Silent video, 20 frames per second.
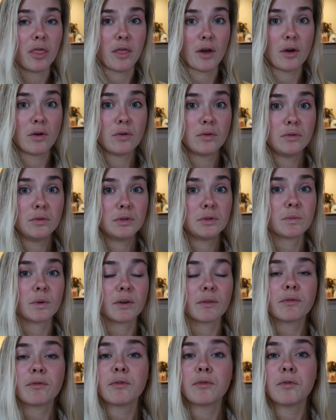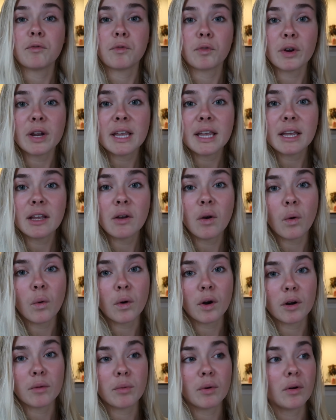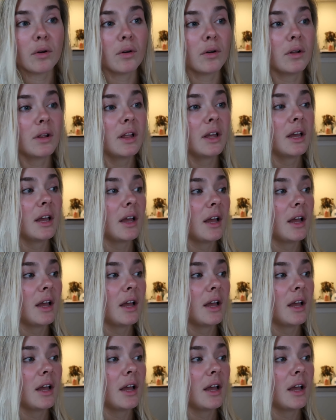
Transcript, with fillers: Those were freaking horrible.